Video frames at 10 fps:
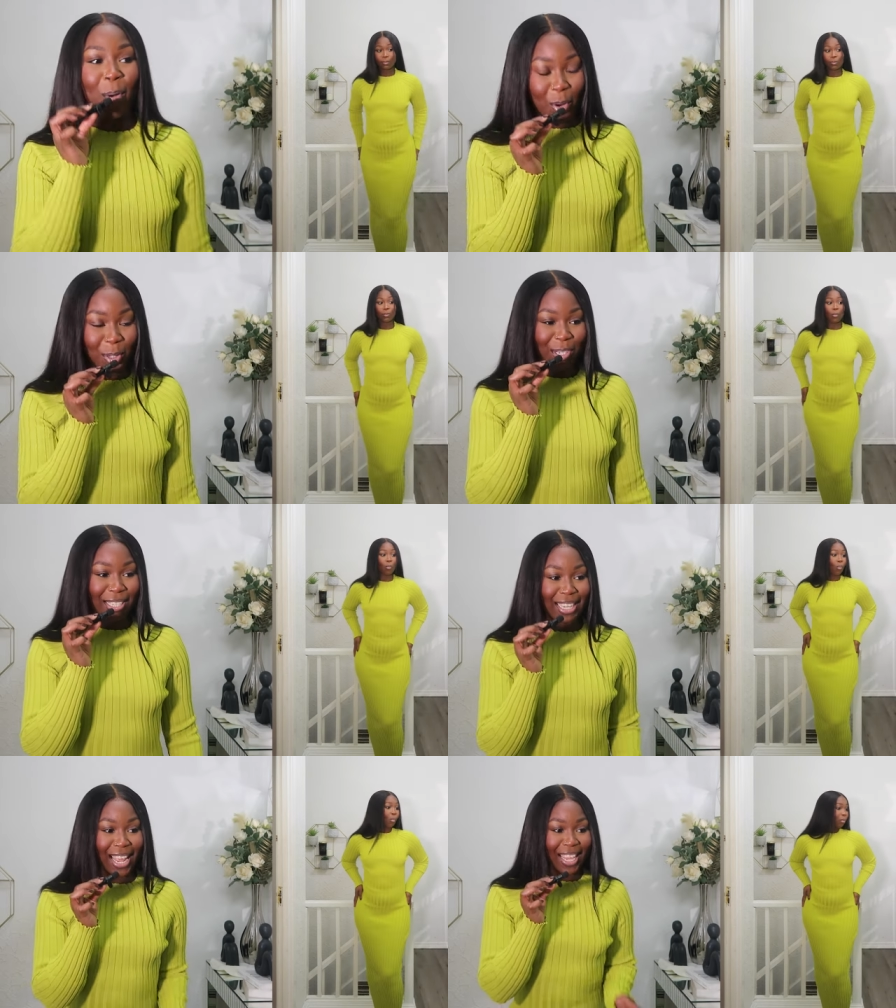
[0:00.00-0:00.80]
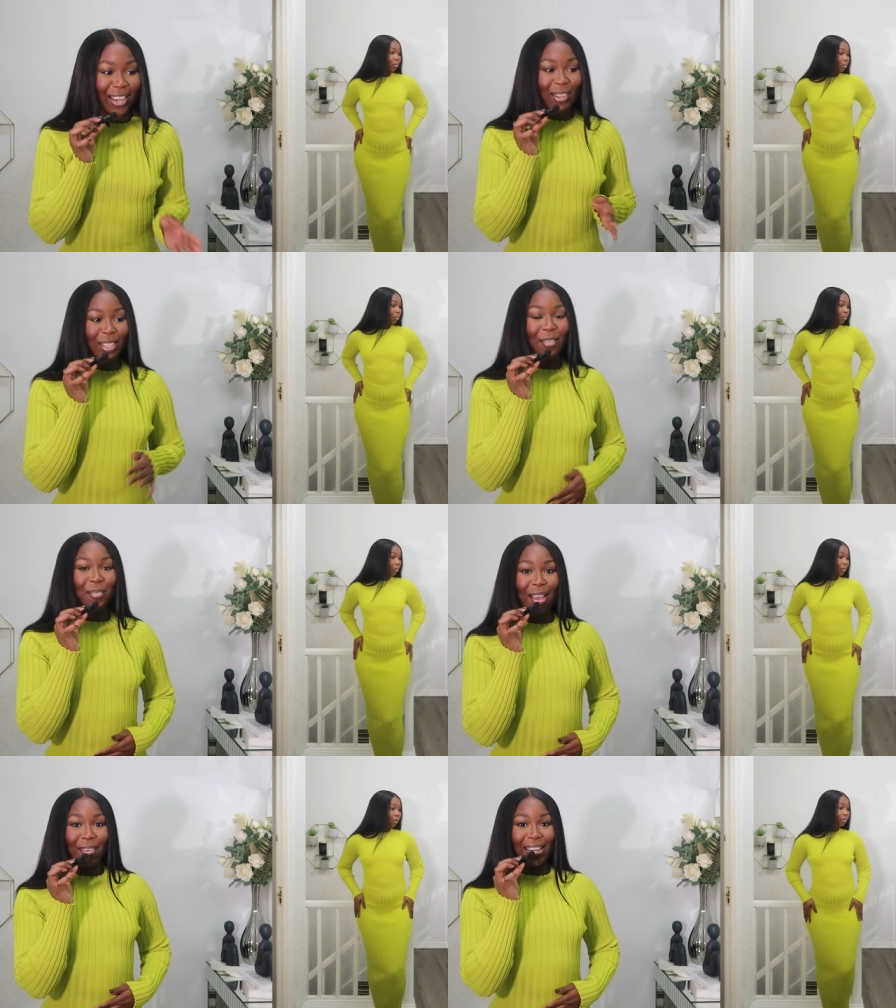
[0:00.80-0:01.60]
gorgeous. Like, it looks
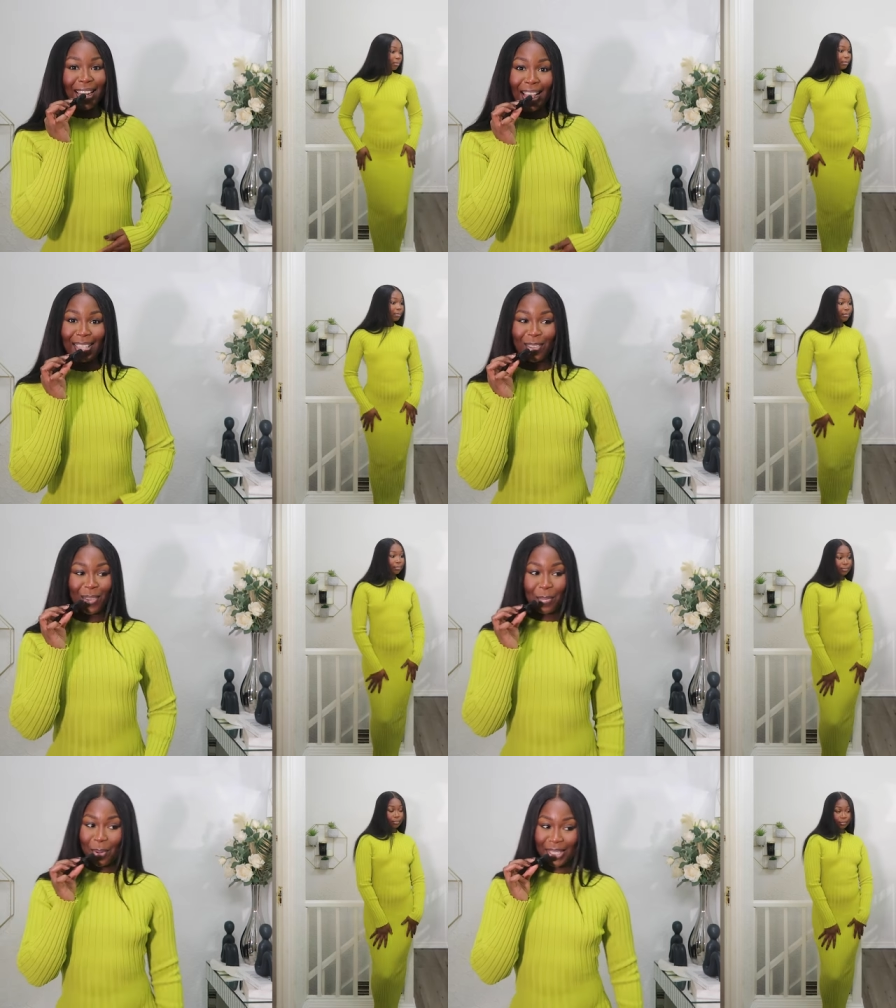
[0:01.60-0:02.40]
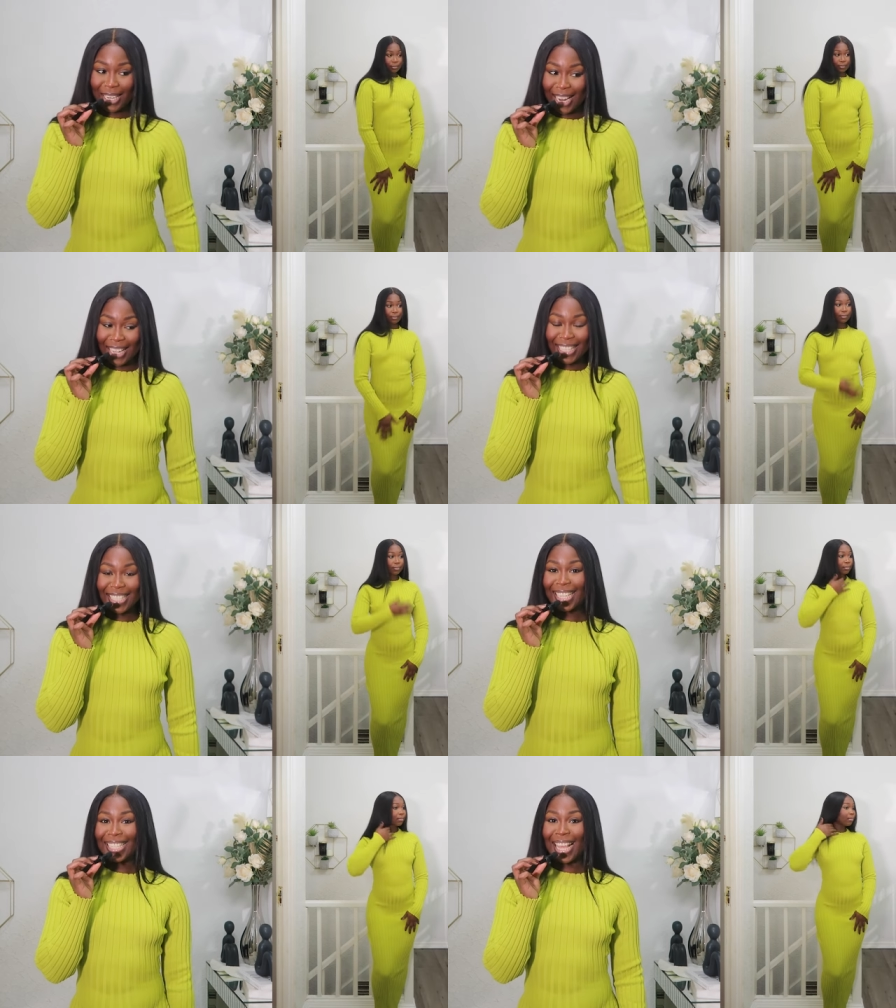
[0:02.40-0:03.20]
very nice on the body. Like,
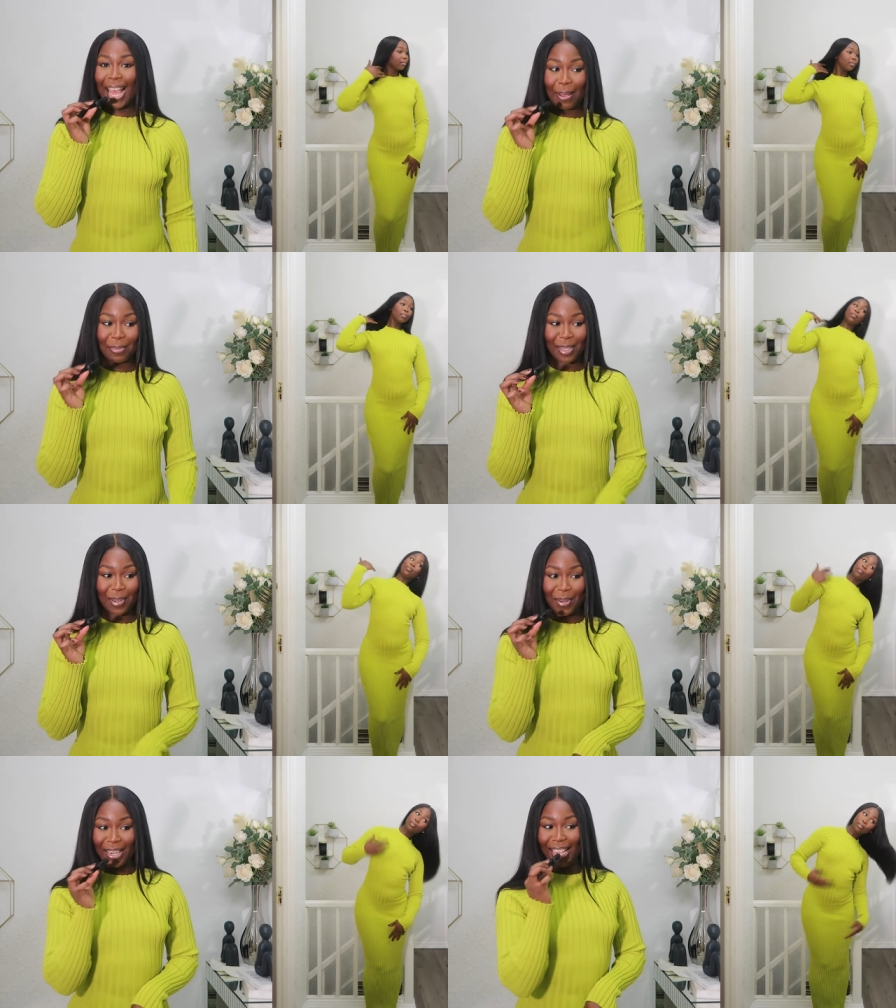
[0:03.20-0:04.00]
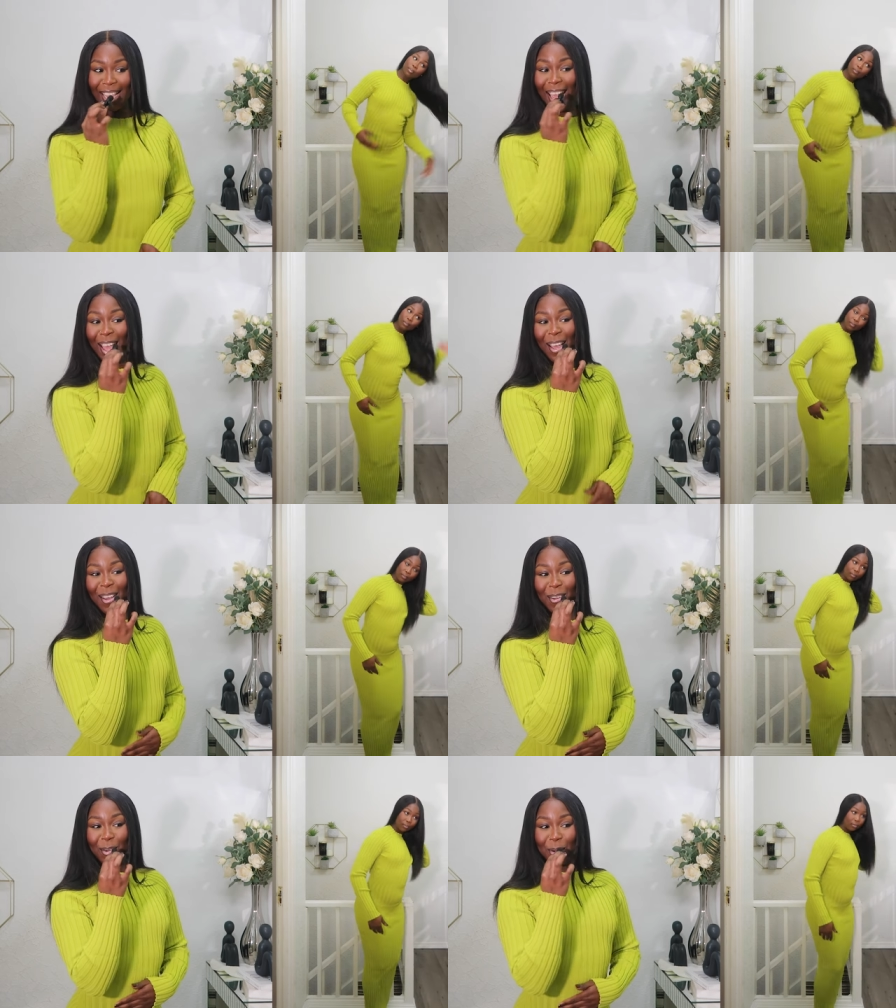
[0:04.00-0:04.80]
this is absolutely
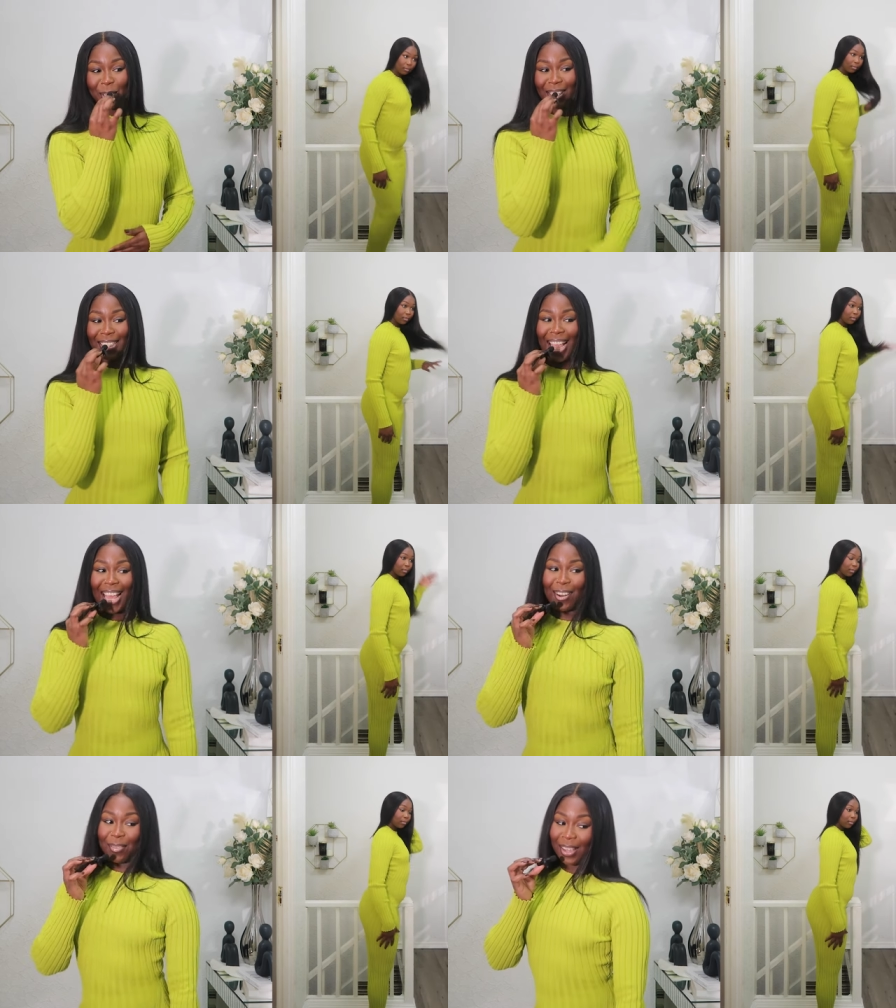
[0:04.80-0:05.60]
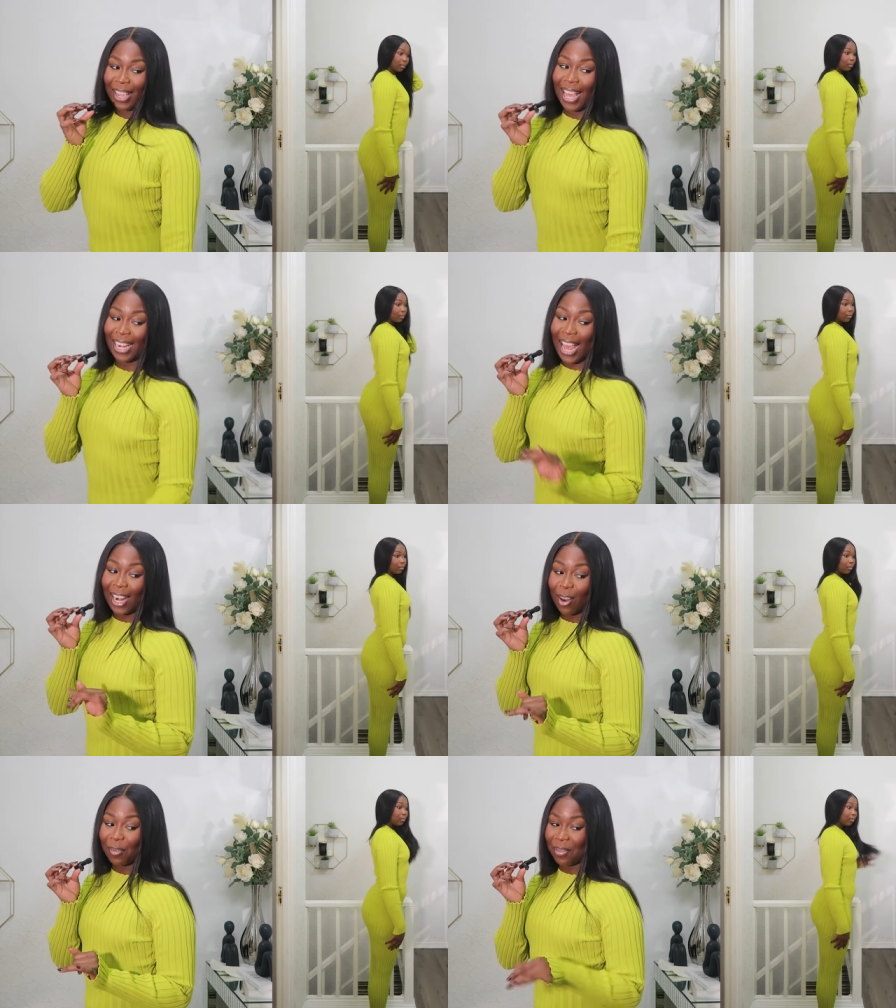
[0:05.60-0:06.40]
gorgeous. I love it, and I
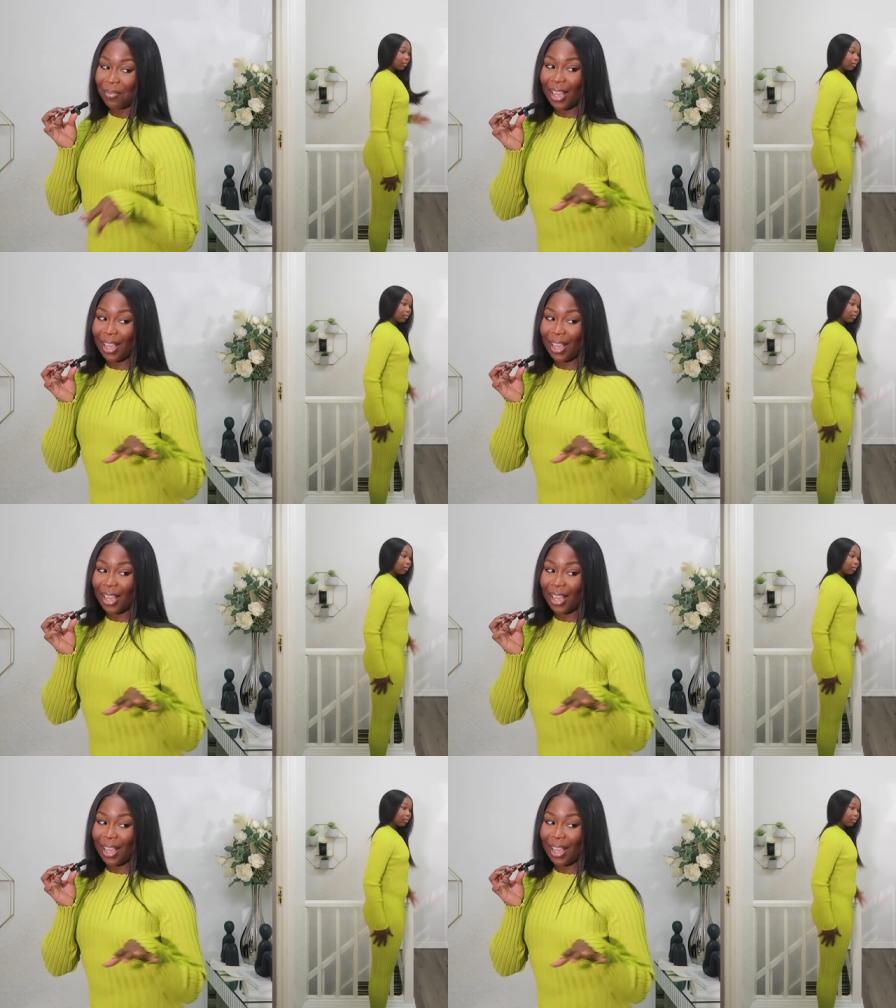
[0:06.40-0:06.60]
love the